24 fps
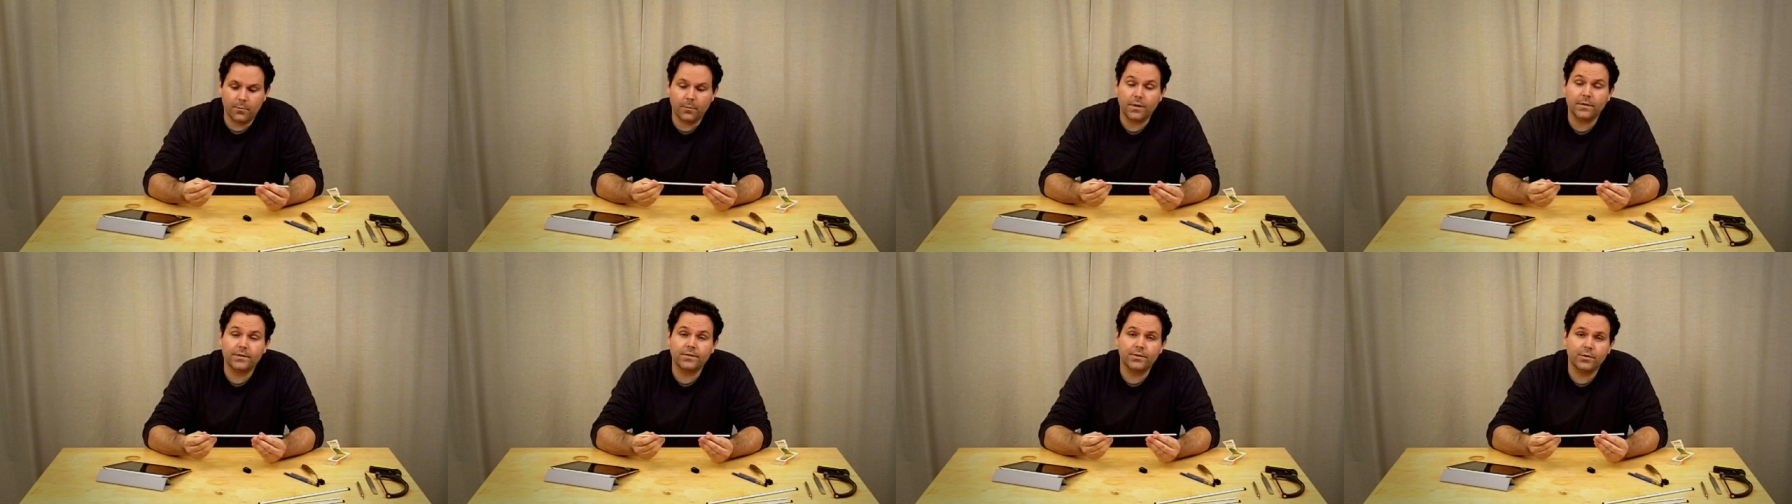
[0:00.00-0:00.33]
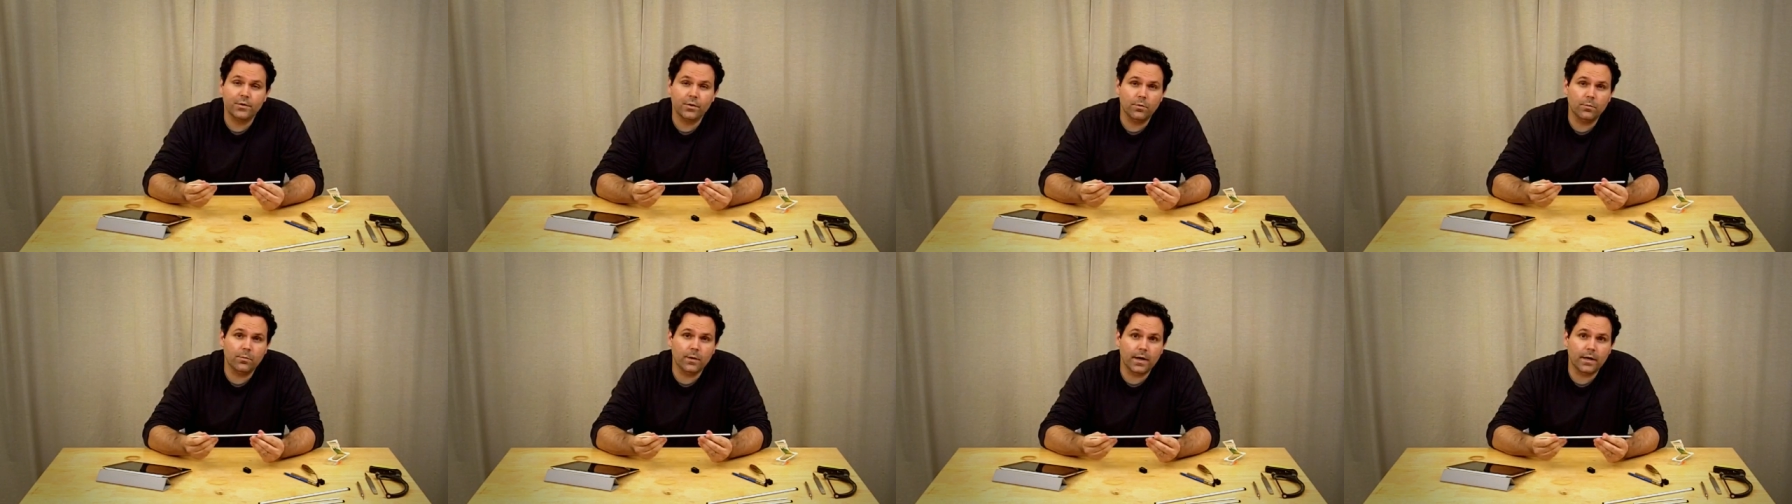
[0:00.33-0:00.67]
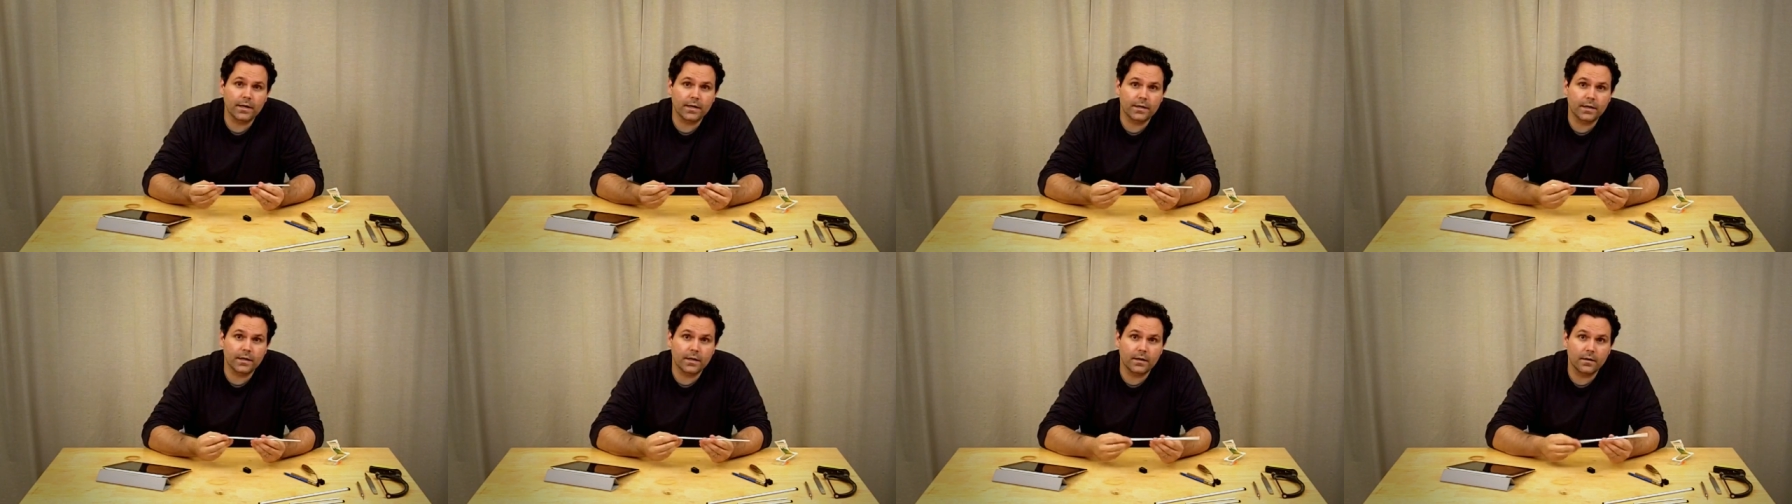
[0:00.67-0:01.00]
my tube
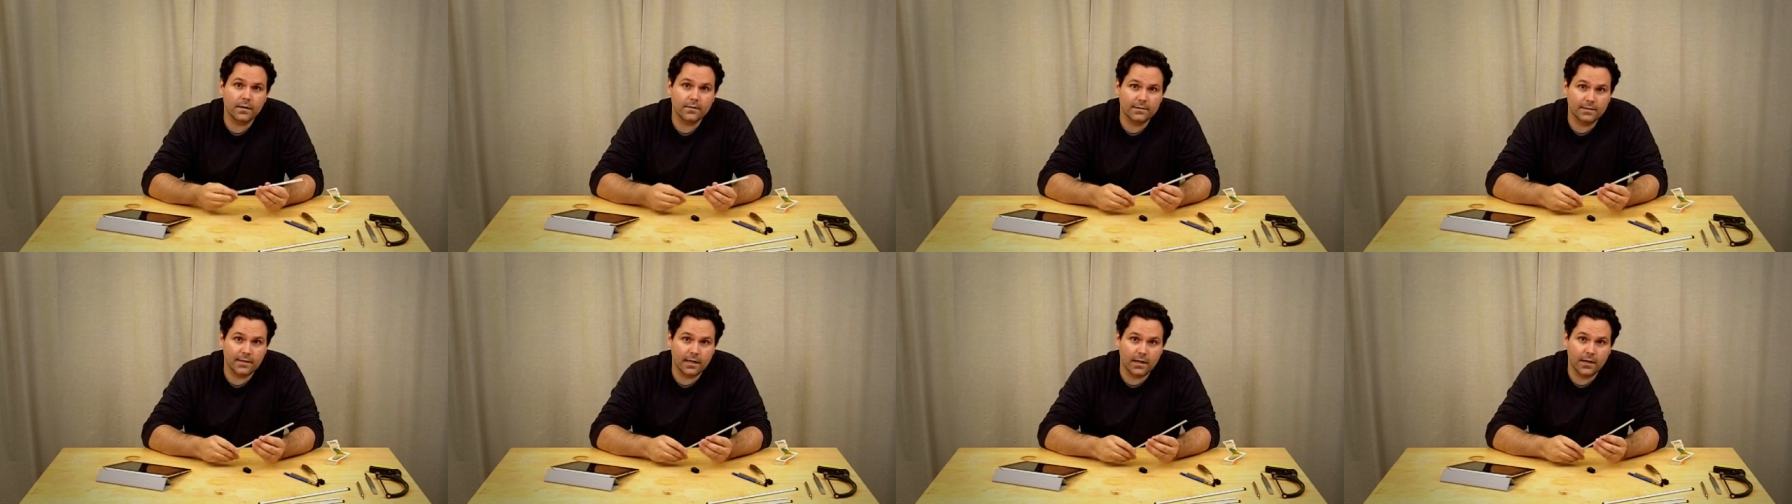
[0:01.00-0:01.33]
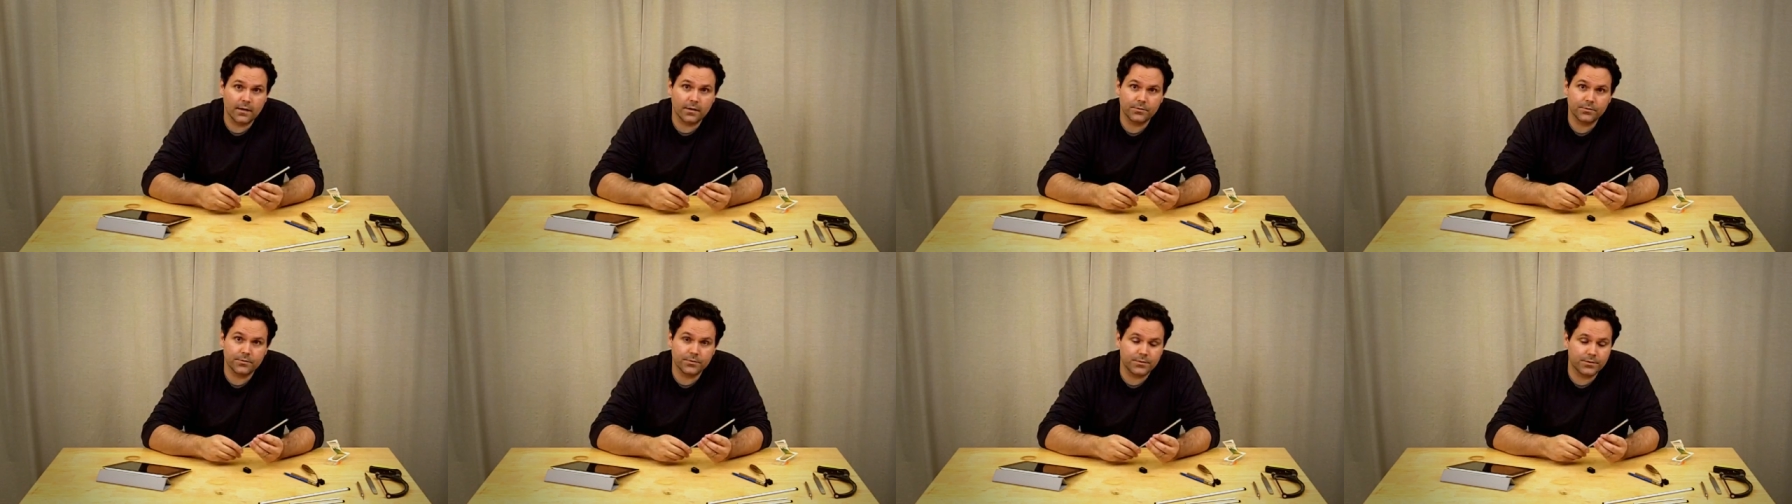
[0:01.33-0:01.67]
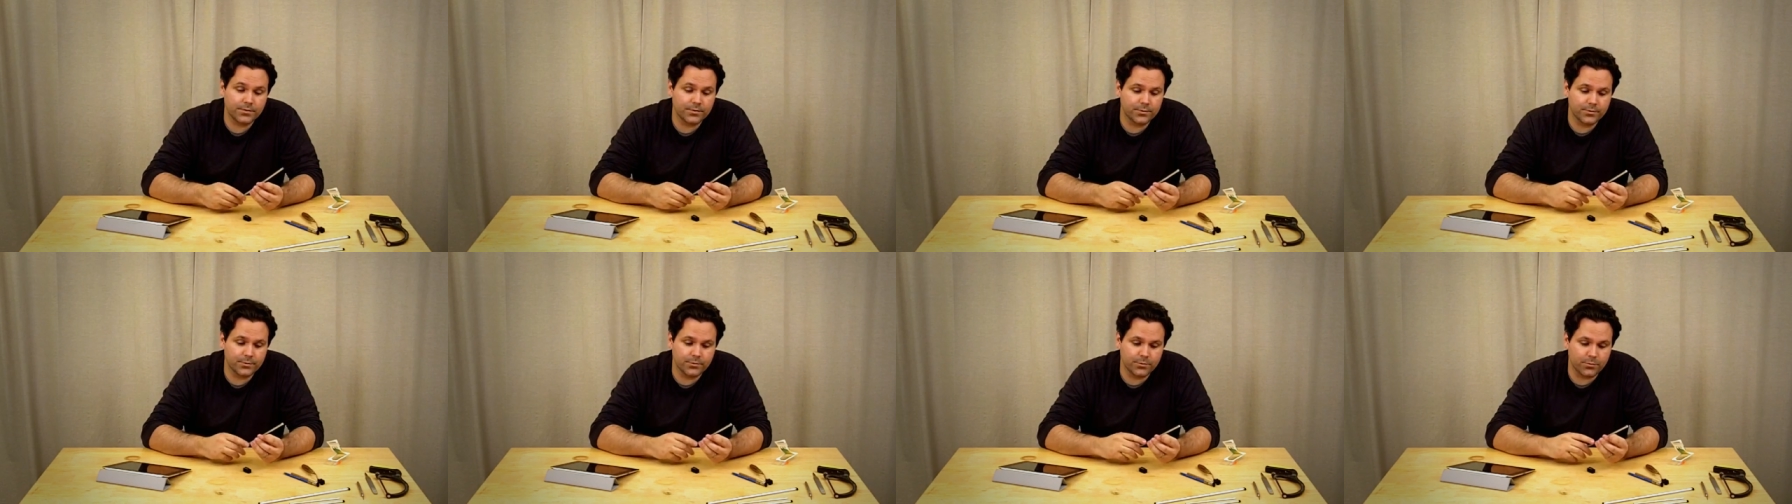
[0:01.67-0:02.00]
I can cut down
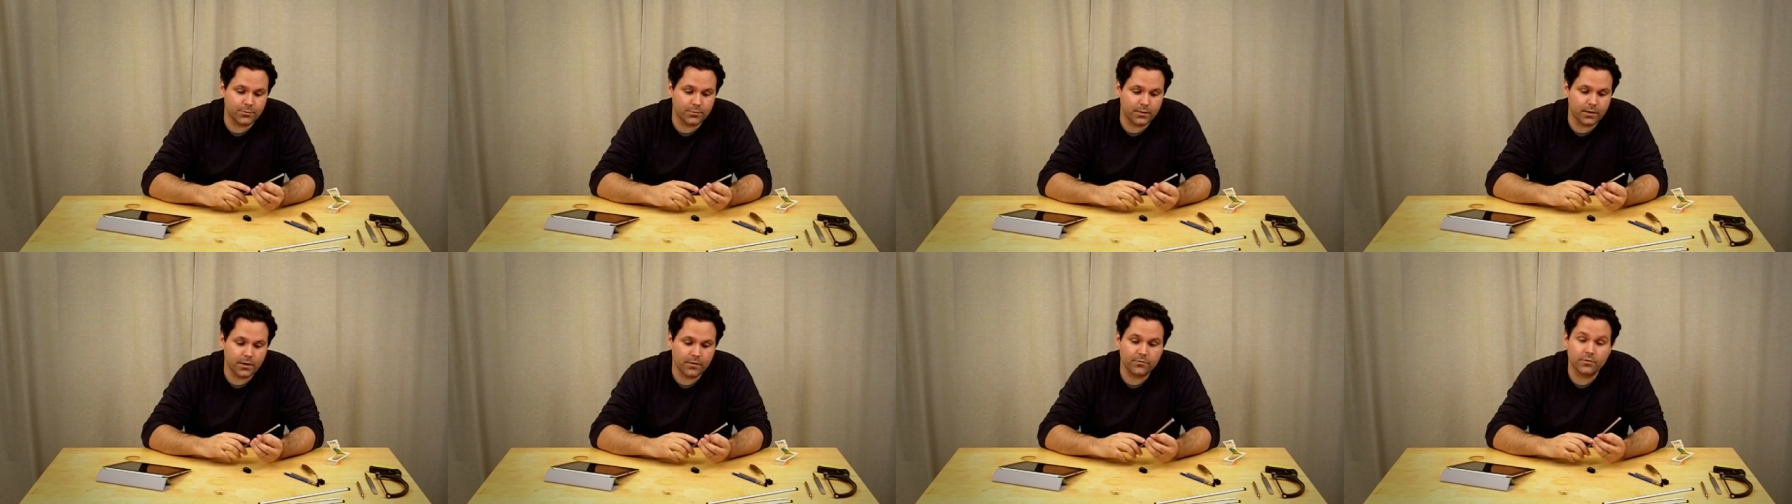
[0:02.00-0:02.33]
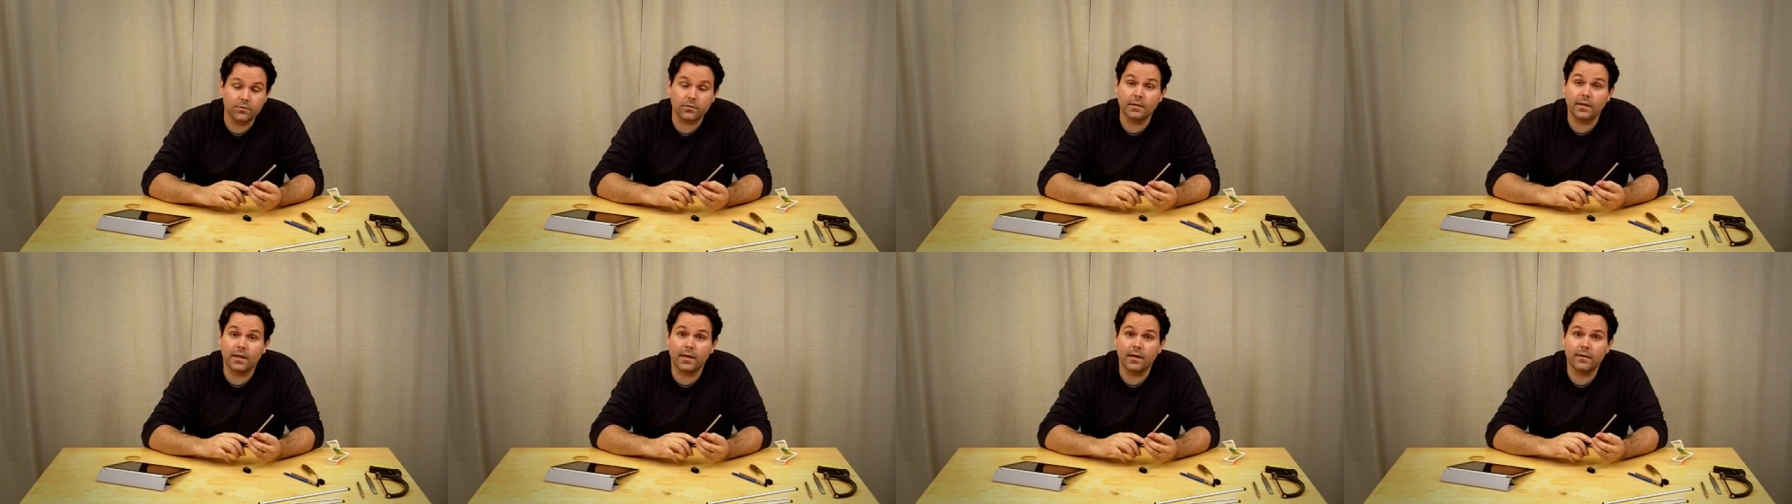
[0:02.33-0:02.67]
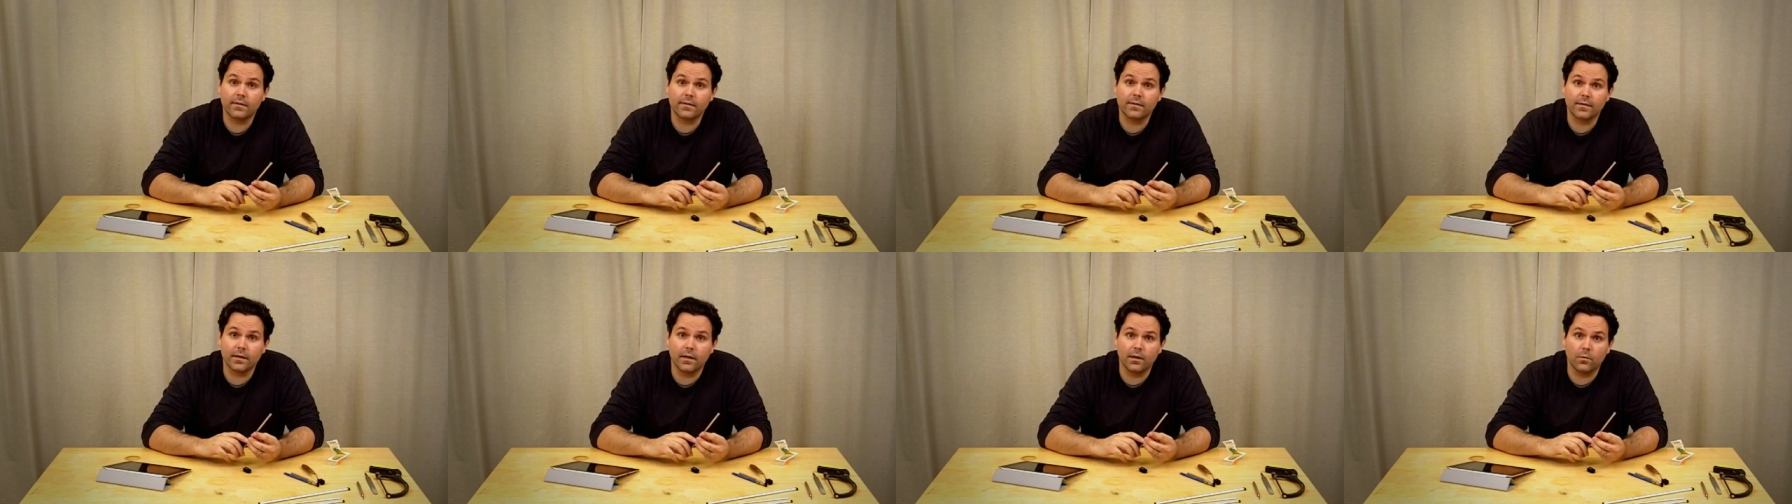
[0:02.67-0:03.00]
to whatever
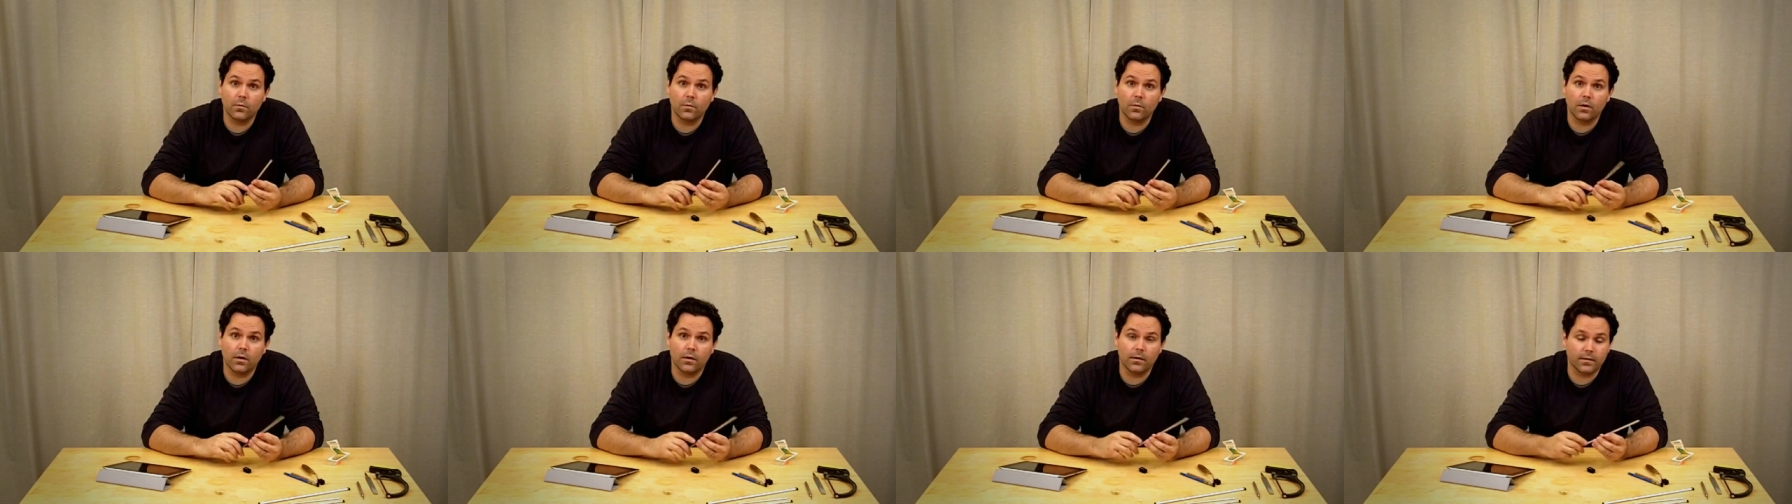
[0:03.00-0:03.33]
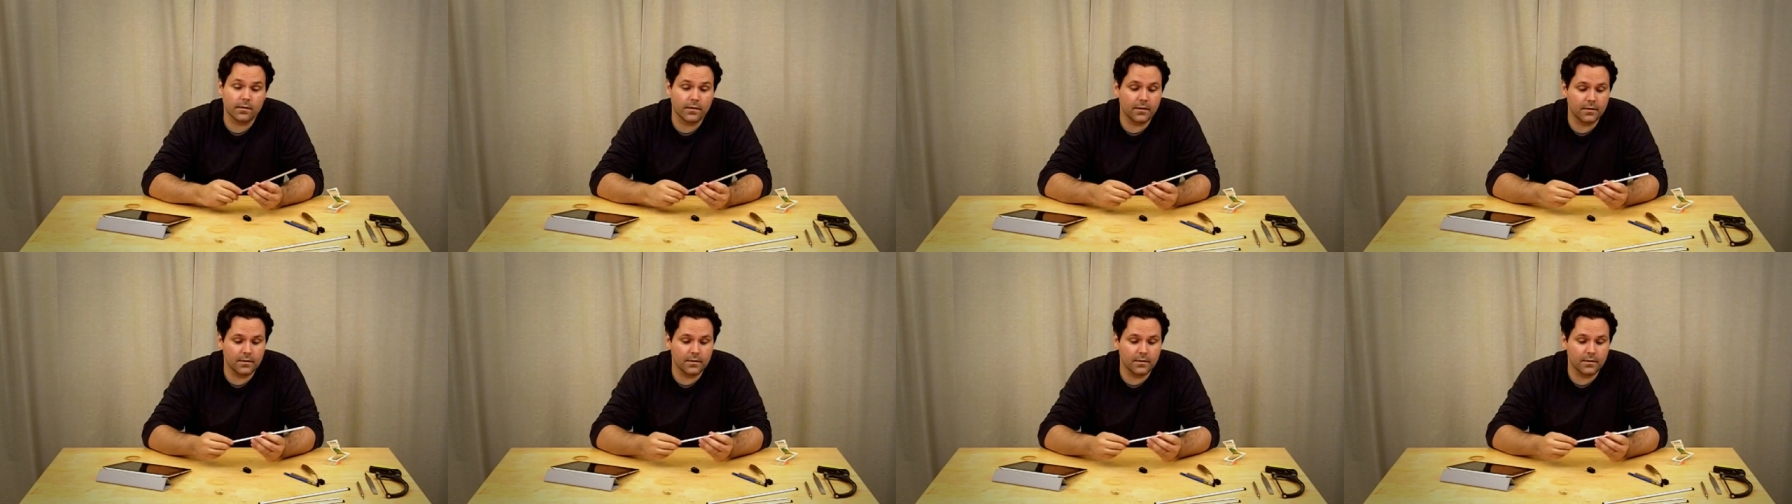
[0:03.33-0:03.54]
length that I want.